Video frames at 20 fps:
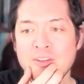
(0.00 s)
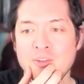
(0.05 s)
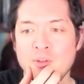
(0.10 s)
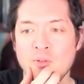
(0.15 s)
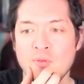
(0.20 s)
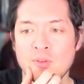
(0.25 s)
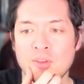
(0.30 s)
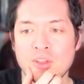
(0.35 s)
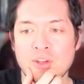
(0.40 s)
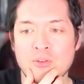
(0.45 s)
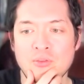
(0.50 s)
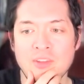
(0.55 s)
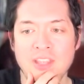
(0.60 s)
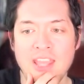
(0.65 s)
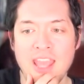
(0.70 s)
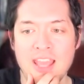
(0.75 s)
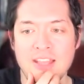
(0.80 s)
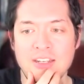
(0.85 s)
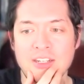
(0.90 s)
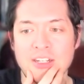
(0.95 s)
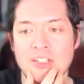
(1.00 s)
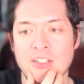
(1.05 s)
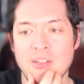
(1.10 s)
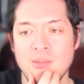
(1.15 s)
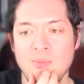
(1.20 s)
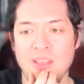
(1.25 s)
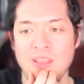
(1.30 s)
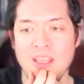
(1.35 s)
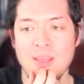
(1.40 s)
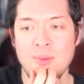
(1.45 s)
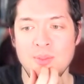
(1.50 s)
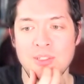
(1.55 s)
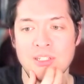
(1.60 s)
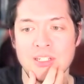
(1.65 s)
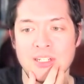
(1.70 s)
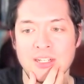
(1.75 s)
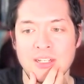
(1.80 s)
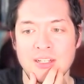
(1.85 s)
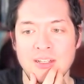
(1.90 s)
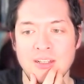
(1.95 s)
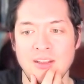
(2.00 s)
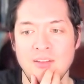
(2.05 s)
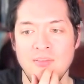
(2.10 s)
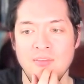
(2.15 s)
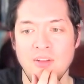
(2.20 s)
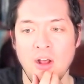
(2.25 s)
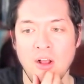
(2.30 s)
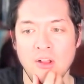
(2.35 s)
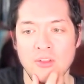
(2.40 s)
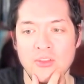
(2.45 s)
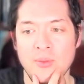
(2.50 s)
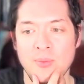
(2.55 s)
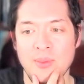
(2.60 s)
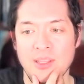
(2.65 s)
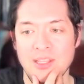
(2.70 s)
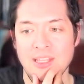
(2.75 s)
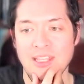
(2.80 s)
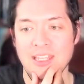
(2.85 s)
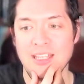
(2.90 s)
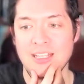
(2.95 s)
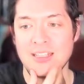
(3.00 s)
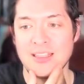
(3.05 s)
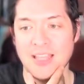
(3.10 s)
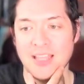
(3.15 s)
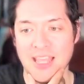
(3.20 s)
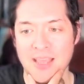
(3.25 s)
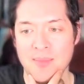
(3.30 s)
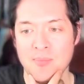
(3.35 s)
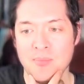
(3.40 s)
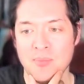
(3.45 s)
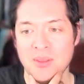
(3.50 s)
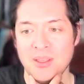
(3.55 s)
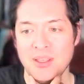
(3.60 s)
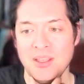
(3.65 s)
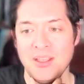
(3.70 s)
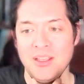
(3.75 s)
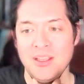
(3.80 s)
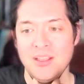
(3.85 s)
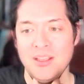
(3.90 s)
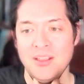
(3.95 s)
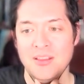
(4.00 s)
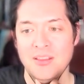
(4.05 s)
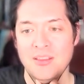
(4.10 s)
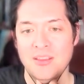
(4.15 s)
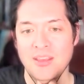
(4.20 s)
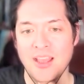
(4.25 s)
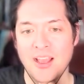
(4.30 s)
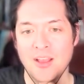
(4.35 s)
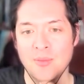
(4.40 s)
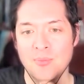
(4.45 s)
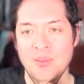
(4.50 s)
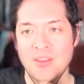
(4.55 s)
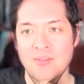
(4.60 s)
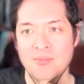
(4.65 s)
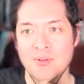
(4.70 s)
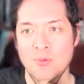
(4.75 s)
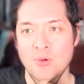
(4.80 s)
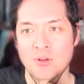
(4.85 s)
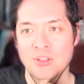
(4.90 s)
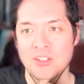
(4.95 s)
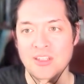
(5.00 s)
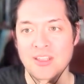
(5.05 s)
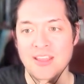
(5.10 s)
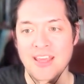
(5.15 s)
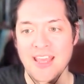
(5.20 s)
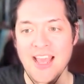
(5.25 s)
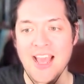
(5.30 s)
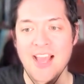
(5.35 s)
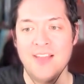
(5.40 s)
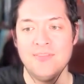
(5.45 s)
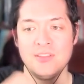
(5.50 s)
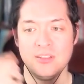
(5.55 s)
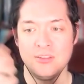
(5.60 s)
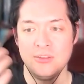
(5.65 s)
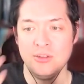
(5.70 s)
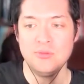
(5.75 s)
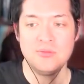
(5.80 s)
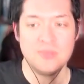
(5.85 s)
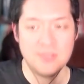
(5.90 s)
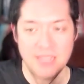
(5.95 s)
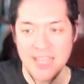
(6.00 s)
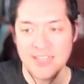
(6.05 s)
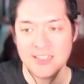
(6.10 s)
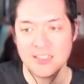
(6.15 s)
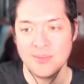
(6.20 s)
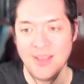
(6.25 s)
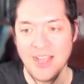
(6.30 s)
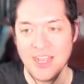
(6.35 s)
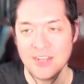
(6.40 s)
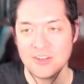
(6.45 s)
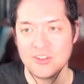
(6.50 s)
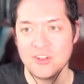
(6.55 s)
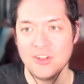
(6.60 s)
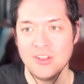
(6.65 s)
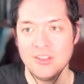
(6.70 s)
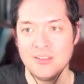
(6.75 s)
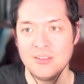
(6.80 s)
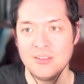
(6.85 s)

for the creator to be able to ultimately claim the LP rewards, do they have to take some action?